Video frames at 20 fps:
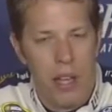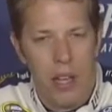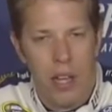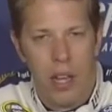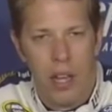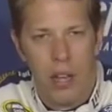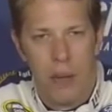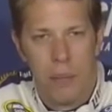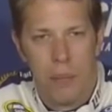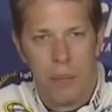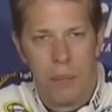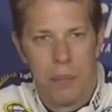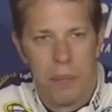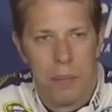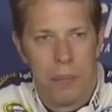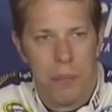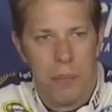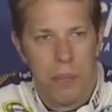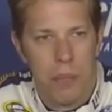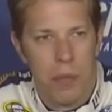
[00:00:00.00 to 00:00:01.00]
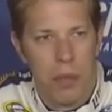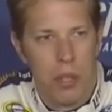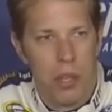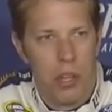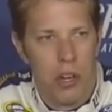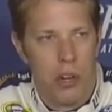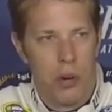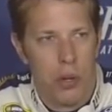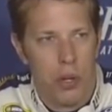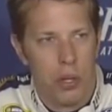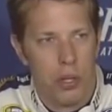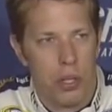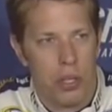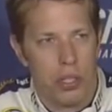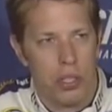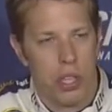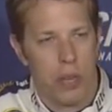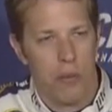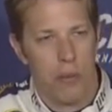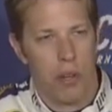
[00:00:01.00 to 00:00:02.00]
Um, you know,
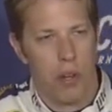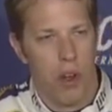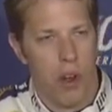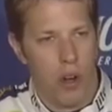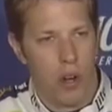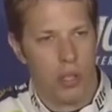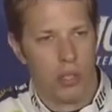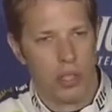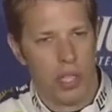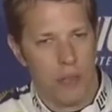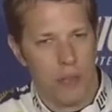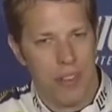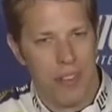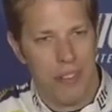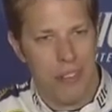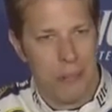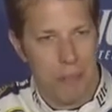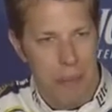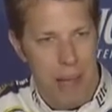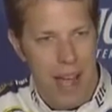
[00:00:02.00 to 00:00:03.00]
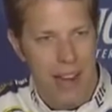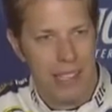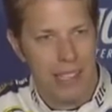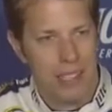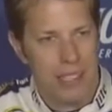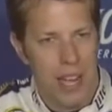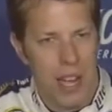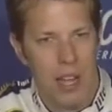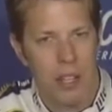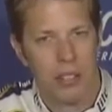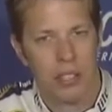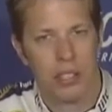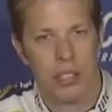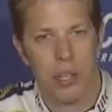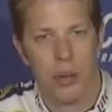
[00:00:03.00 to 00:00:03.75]
different cars have different body styles.